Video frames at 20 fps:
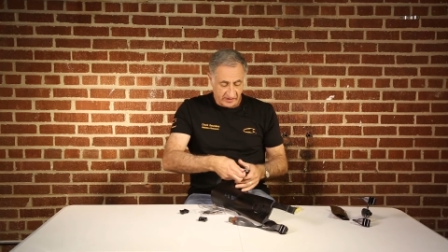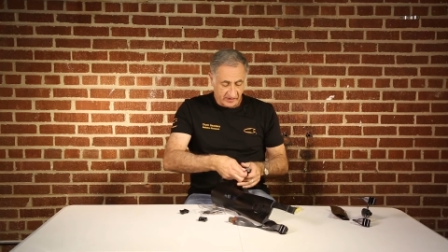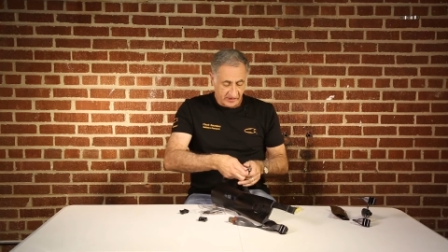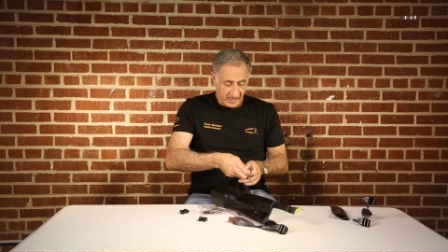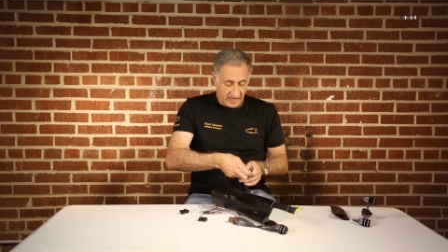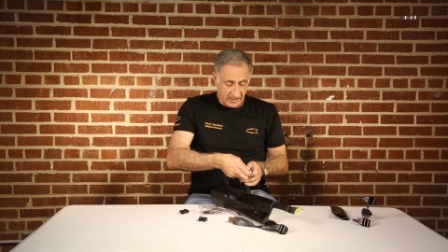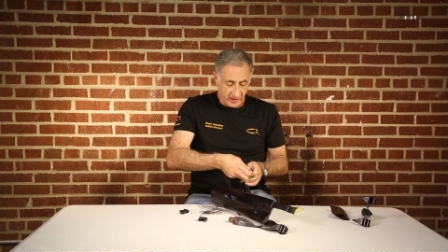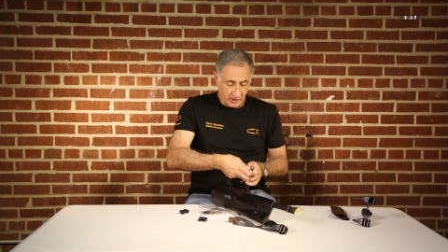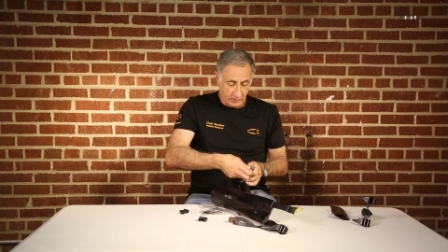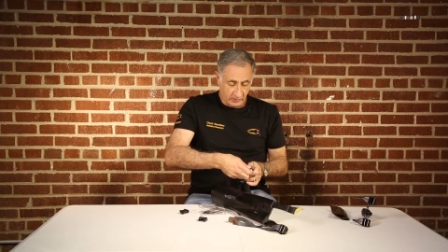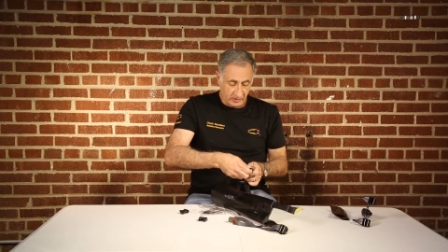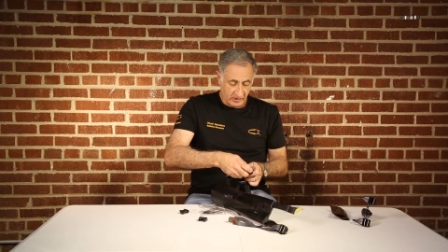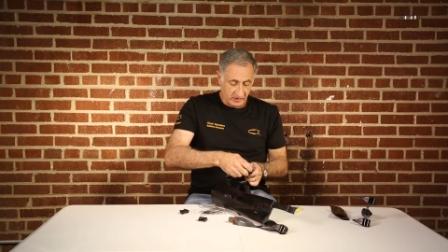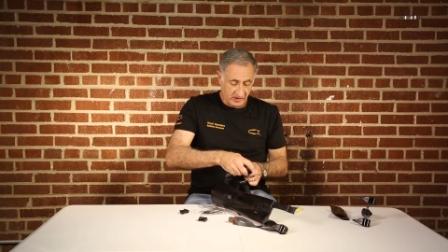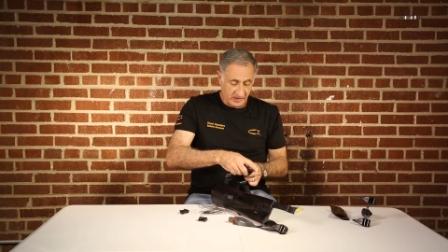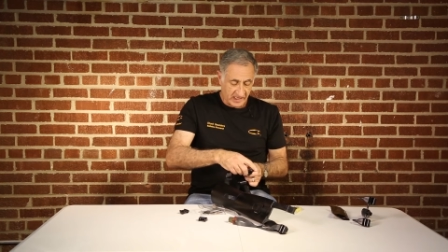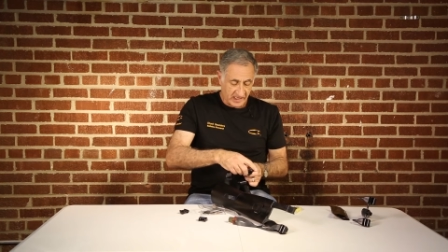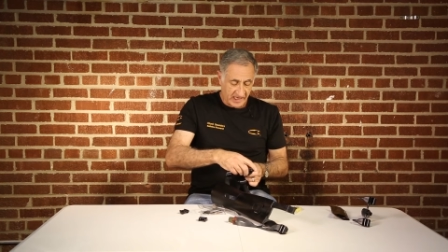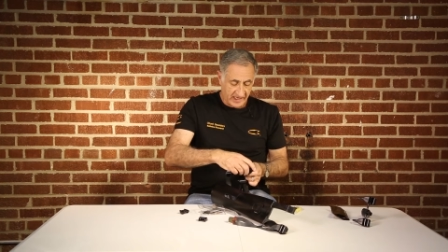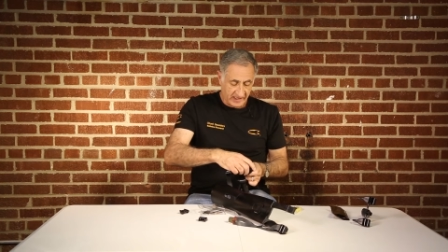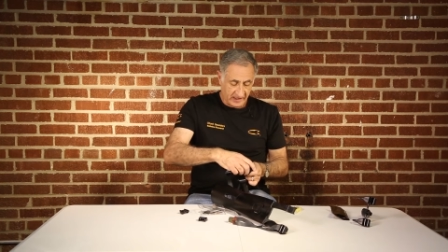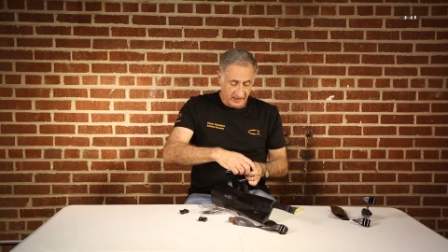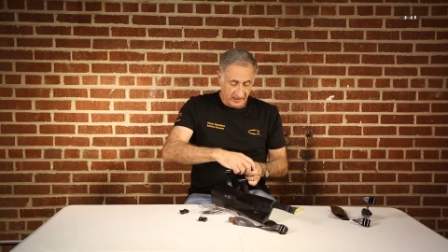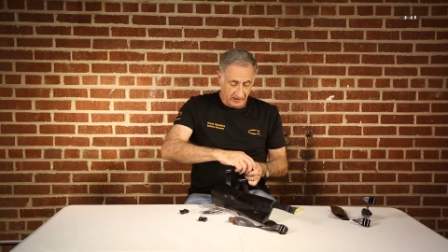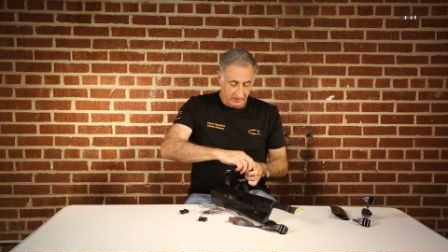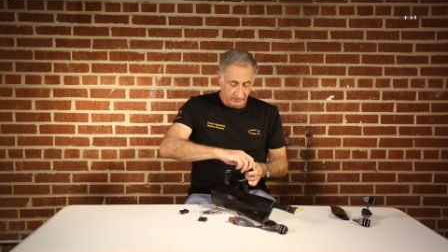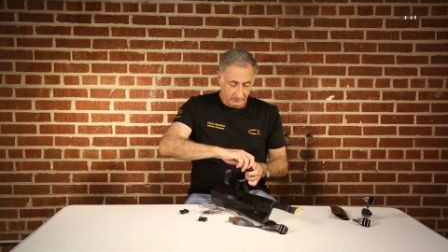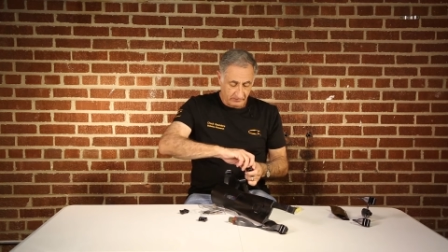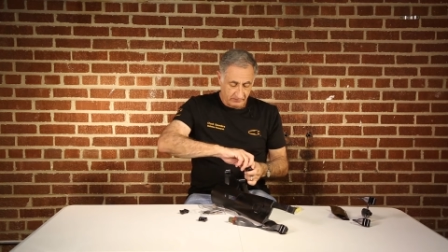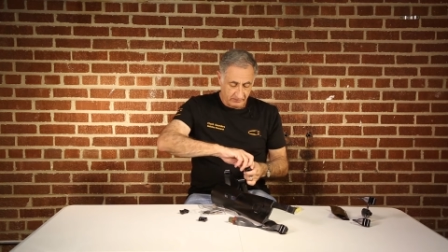is that you can take
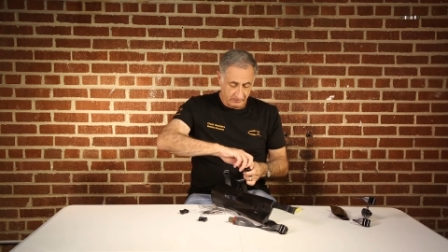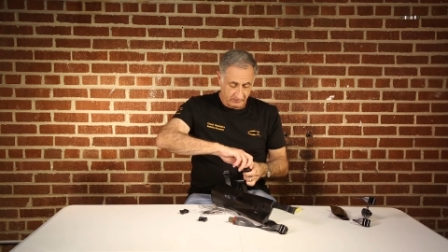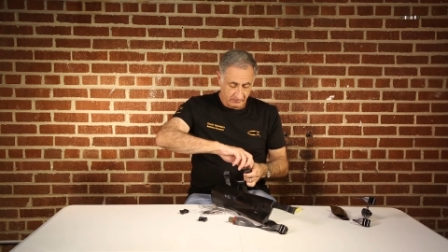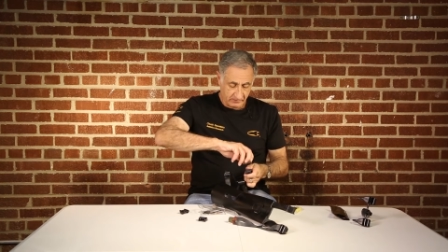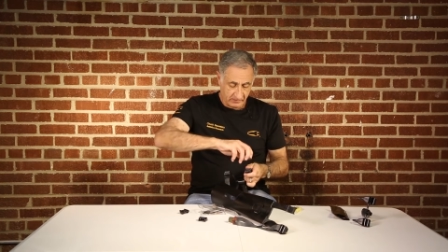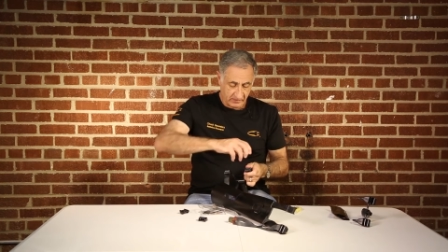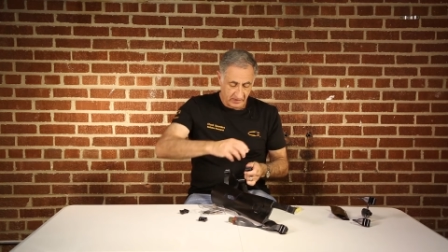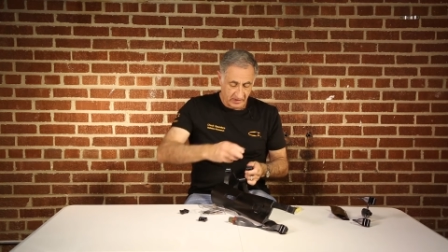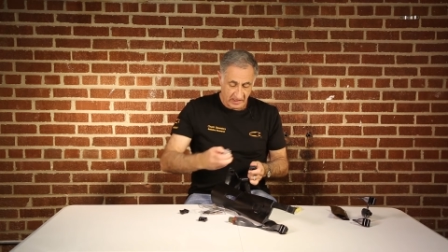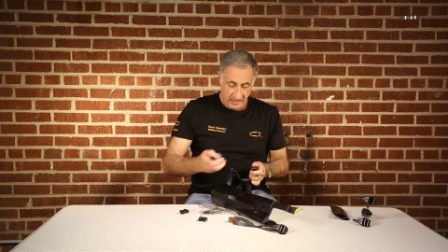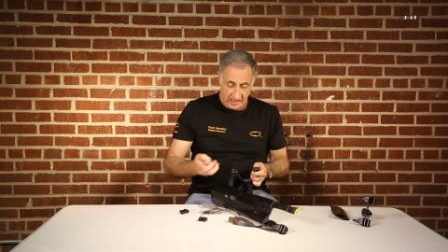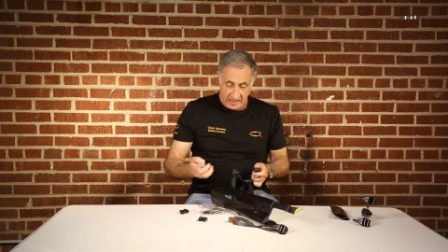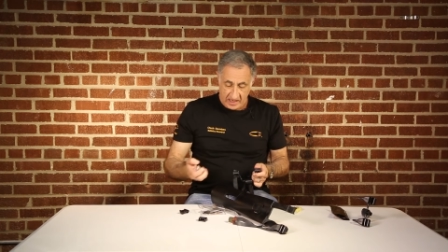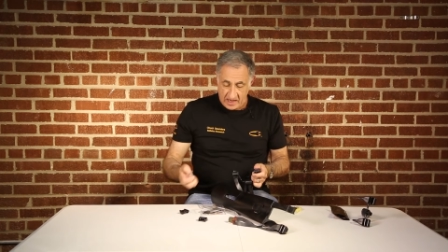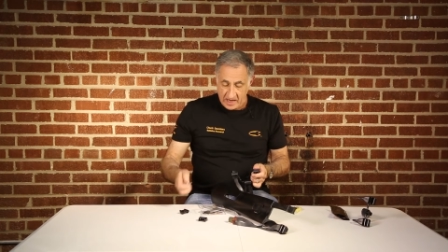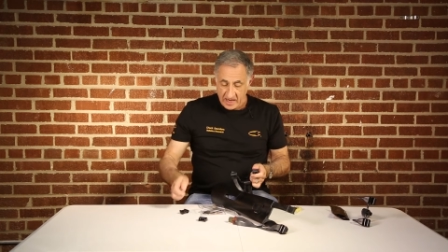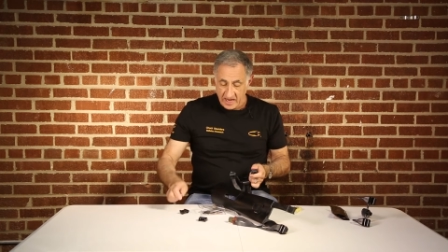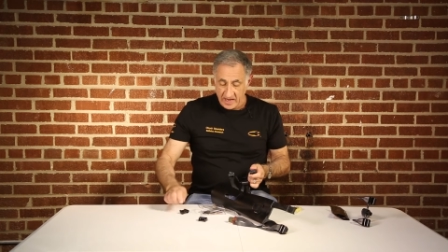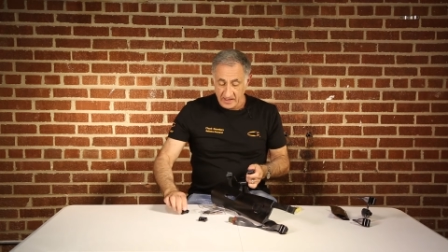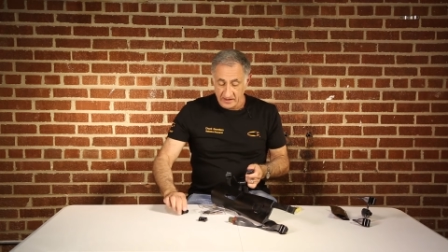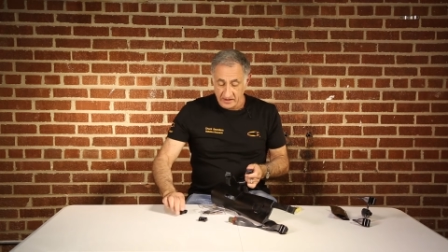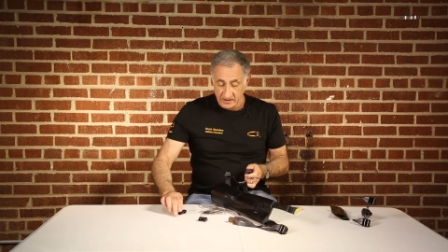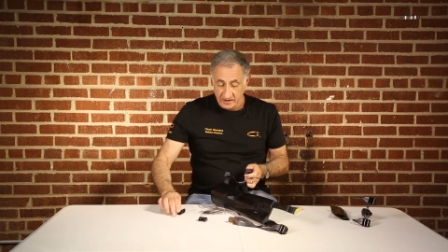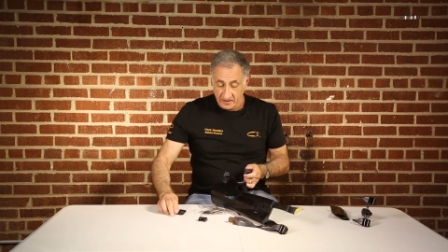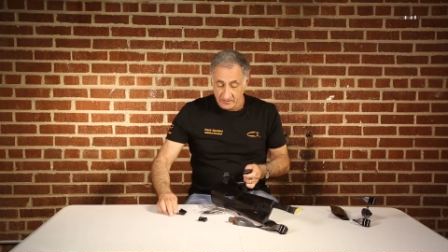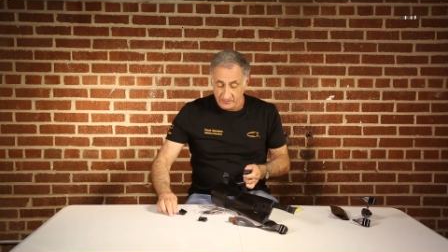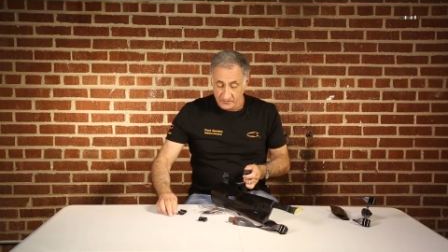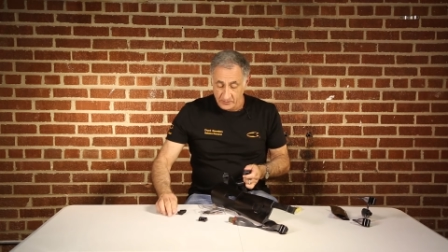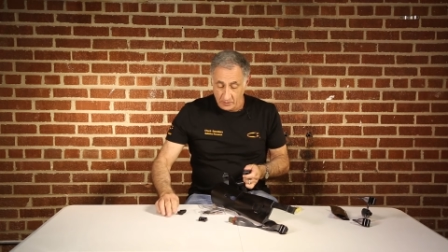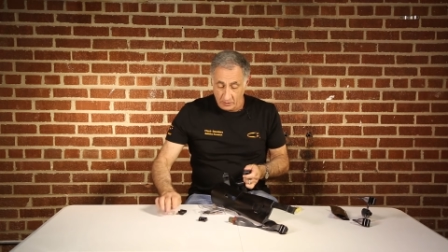it, and
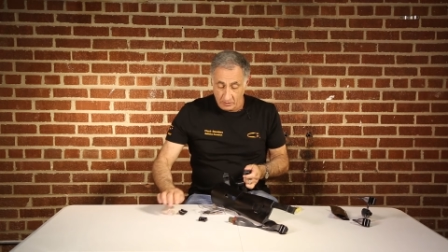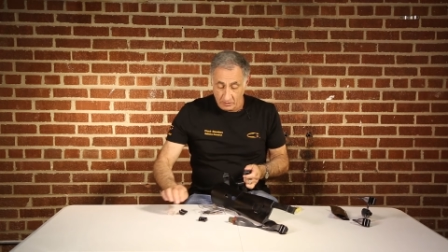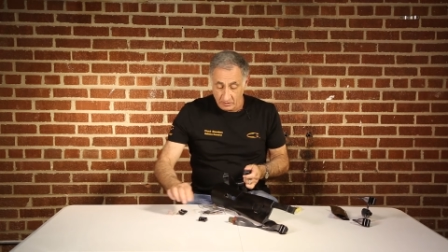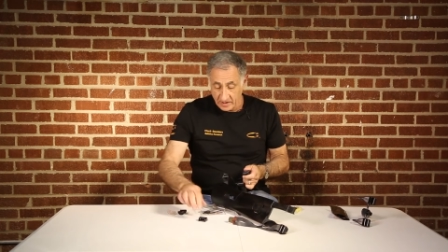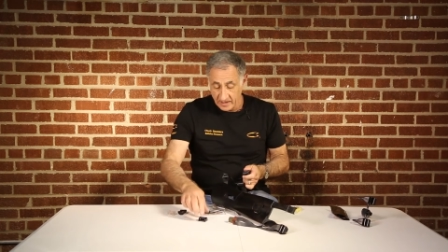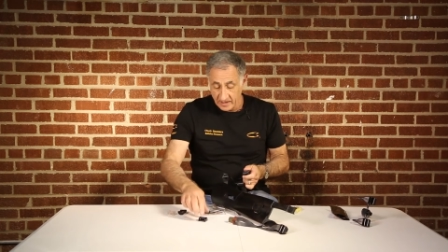if you're